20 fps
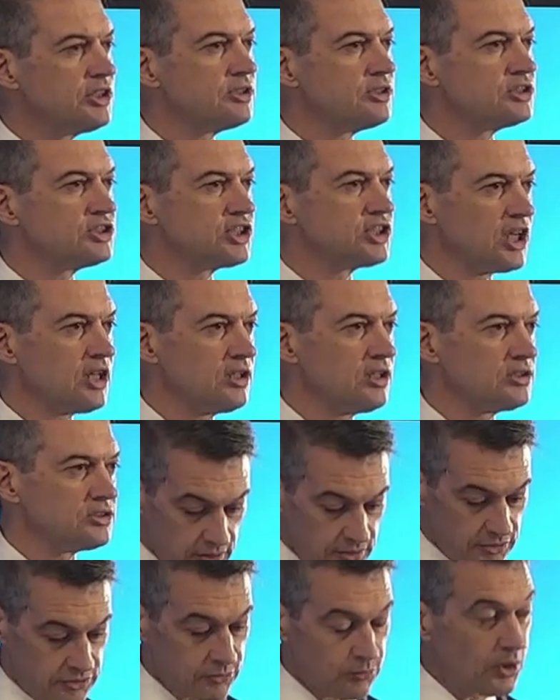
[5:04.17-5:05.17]

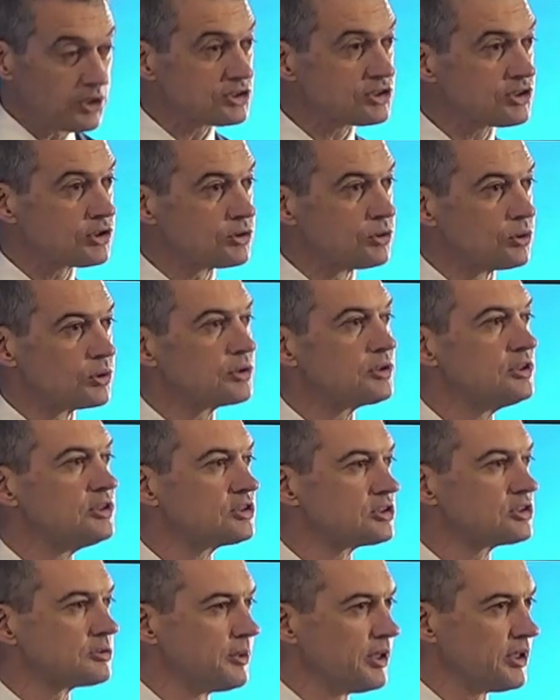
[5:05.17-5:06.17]
challenges once thought
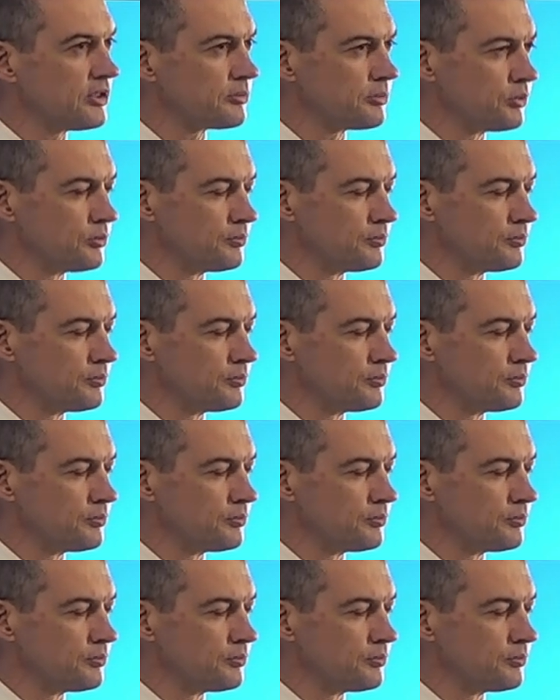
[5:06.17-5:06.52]
insurmountable.